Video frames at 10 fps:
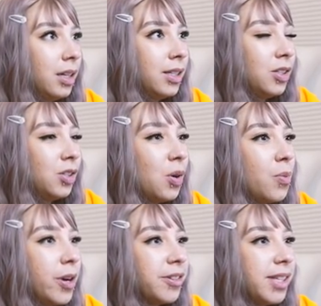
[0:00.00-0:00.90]
It's so
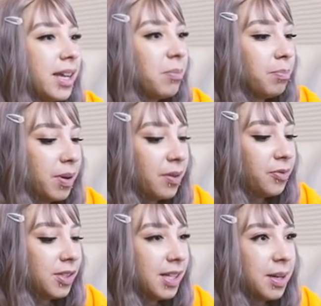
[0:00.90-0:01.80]
weird seeing a
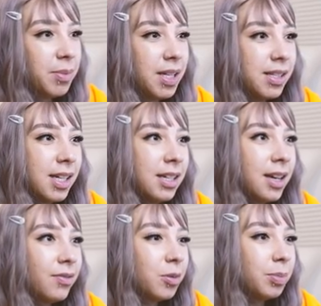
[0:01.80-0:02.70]
buff sim because I
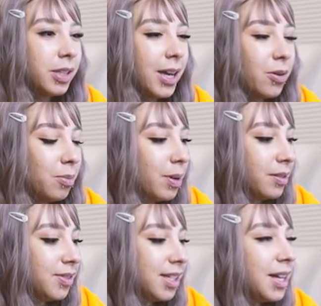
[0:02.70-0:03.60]
never play with
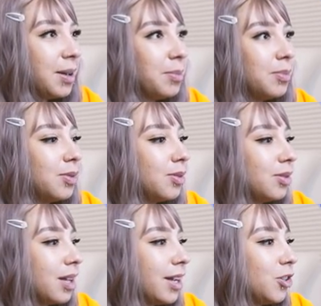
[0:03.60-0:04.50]
buff
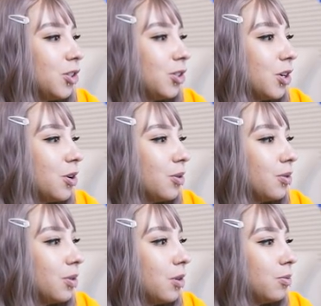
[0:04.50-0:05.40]
sims. I just
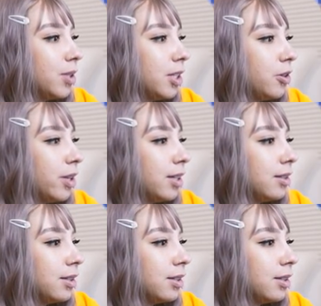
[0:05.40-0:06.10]
don't. Oh, what's he doing?